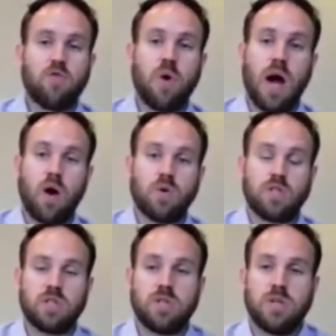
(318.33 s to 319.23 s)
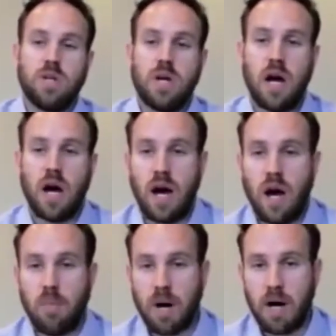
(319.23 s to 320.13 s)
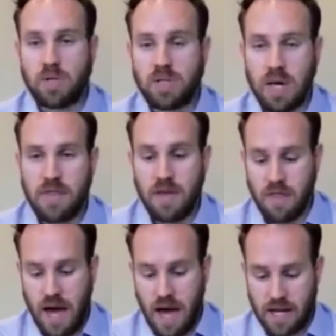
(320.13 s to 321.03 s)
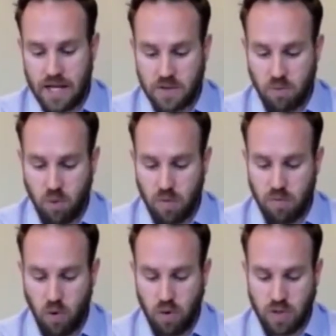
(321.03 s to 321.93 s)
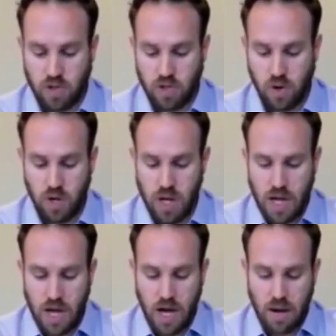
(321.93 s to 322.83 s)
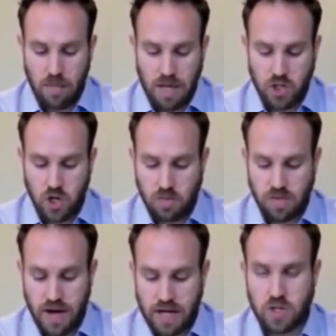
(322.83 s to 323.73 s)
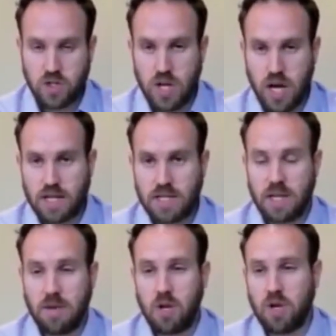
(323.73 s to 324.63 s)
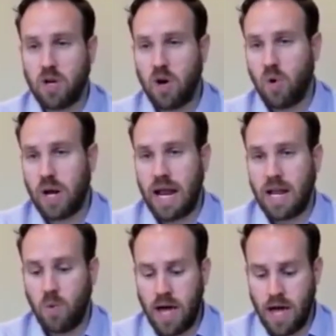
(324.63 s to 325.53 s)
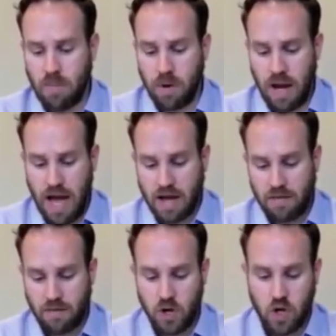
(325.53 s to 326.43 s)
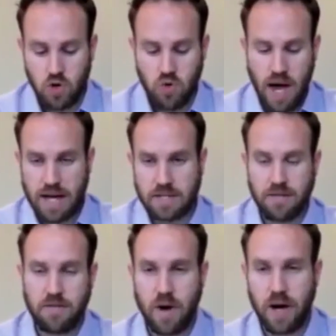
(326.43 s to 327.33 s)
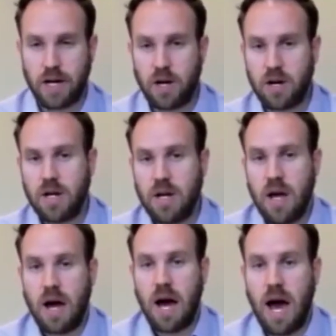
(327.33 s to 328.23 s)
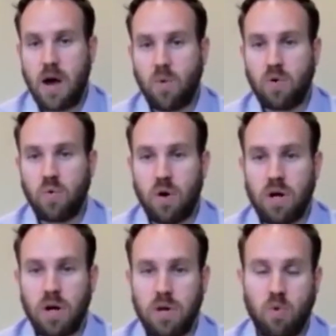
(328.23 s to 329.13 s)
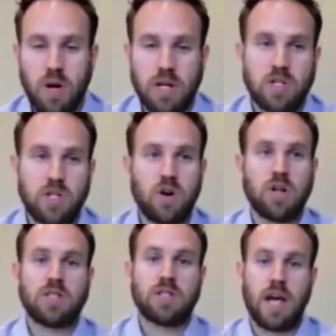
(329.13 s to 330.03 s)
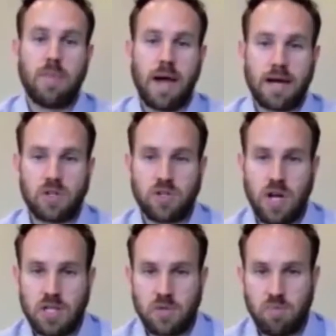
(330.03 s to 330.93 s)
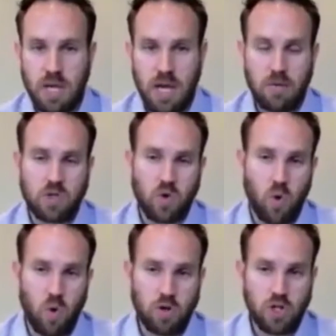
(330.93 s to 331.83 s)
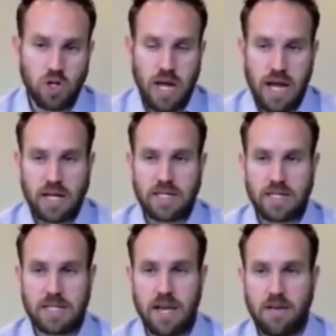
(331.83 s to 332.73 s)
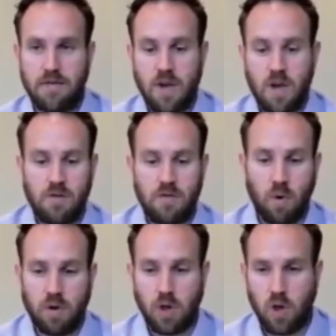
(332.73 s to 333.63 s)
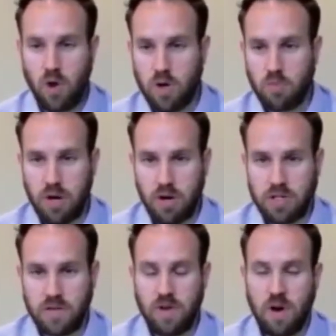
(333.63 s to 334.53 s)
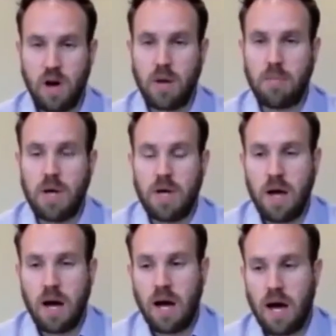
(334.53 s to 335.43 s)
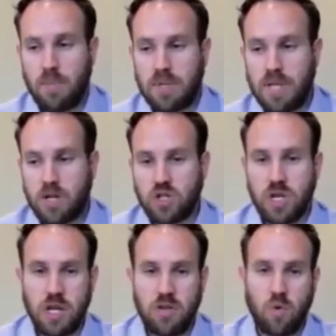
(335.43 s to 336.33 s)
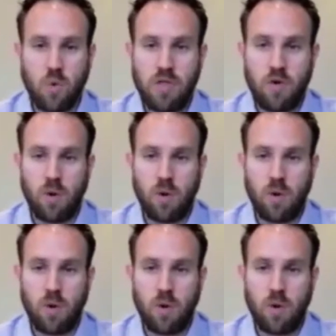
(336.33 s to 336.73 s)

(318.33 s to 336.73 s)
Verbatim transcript: throughout uh, a bout. I think that is more important. So, um, in terms of exercises, I mean, you can go in any way, but uh, for you as a fighter, uh, I would work on more endurance type exercises, being able to hold your neck stiff for long periods of time, uh, potentially either